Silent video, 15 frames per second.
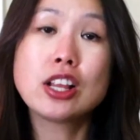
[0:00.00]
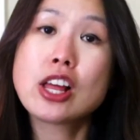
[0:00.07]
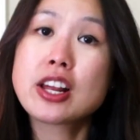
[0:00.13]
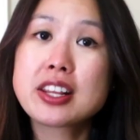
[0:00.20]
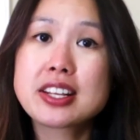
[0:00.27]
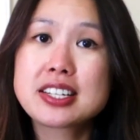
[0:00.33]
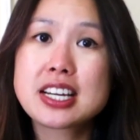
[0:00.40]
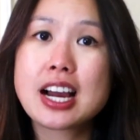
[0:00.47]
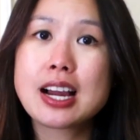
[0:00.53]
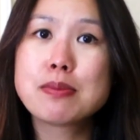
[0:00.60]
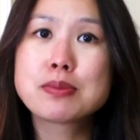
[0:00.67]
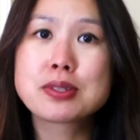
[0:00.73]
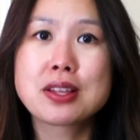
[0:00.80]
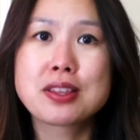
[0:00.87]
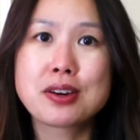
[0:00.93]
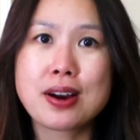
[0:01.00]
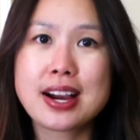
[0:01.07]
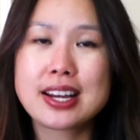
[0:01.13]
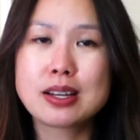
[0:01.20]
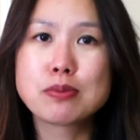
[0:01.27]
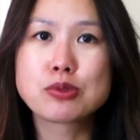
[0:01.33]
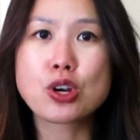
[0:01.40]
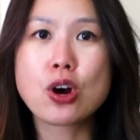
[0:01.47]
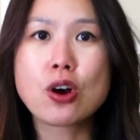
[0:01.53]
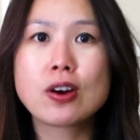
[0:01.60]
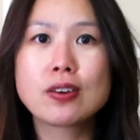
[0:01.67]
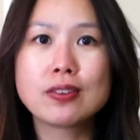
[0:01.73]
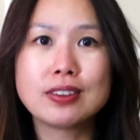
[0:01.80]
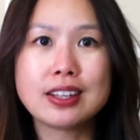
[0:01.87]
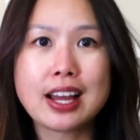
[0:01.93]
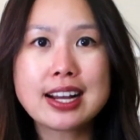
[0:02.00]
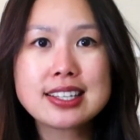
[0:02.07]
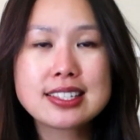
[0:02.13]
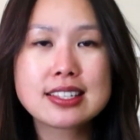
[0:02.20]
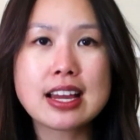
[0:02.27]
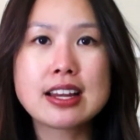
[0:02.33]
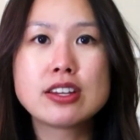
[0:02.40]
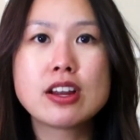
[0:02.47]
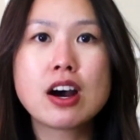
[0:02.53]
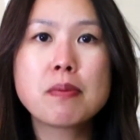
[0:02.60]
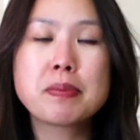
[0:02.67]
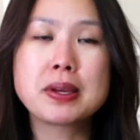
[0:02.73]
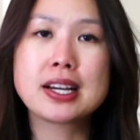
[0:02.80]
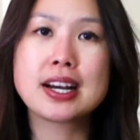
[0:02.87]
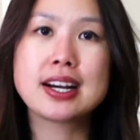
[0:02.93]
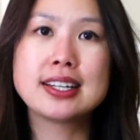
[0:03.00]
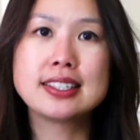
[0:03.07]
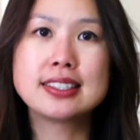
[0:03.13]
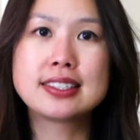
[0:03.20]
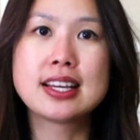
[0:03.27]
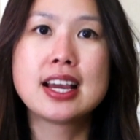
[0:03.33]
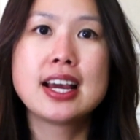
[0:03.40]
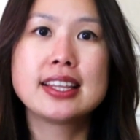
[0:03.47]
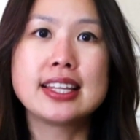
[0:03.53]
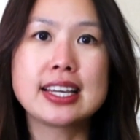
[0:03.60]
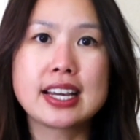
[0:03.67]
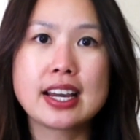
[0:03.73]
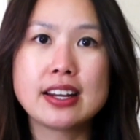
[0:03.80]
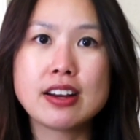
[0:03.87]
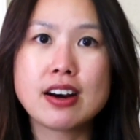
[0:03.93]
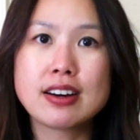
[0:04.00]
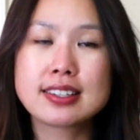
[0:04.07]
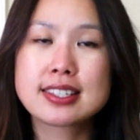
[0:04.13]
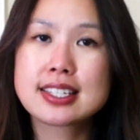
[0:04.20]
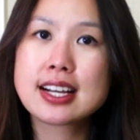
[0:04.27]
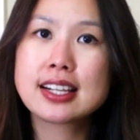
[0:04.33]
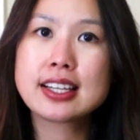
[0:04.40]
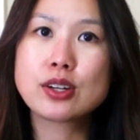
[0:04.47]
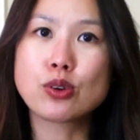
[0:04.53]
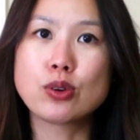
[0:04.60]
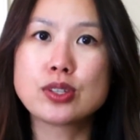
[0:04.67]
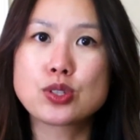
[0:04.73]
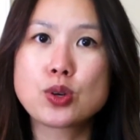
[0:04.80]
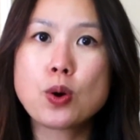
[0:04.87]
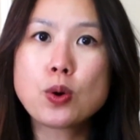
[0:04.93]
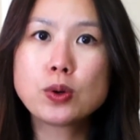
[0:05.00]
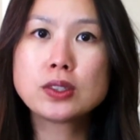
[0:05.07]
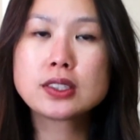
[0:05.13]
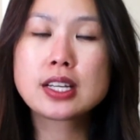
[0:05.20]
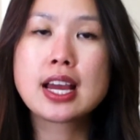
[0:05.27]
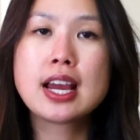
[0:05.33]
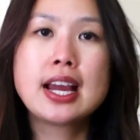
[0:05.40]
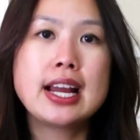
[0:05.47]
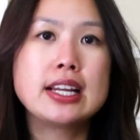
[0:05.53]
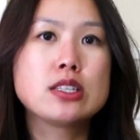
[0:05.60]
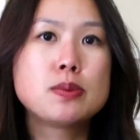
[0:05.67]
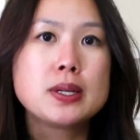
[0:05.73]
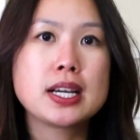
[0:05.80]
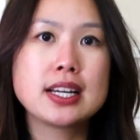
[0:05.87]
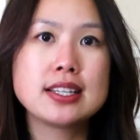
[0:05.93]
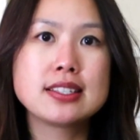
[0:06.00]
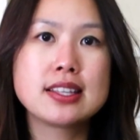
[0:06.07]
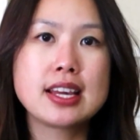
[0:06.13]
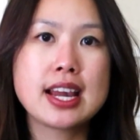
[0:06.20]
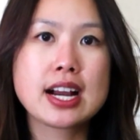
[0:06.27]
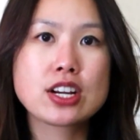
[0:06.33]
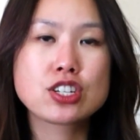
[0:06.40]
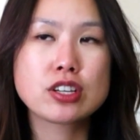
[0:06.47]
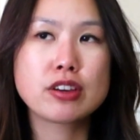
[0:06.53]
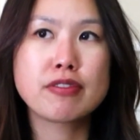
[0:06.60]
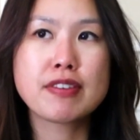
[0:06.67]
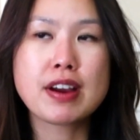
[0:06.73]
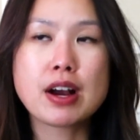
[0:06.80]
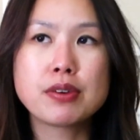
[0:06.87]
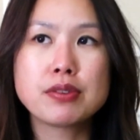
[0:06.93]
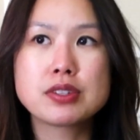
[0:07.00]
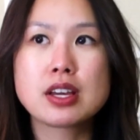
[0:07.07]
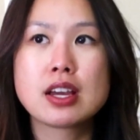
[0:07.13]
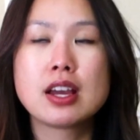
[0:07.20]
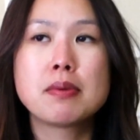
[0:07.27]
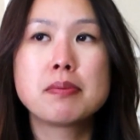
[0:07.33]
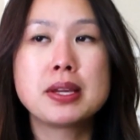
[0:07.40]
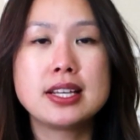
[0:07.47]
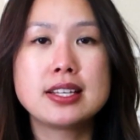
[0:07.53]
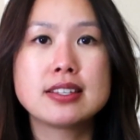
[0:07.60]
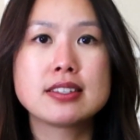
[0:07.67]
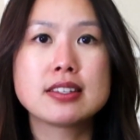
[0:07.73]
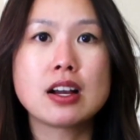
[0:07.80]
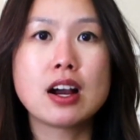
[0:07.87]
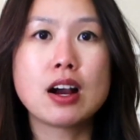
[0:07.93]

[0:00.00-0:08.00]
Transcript: A lot of the times their items are less and not because they cannot sell it or it's old, it's because they actually found pieces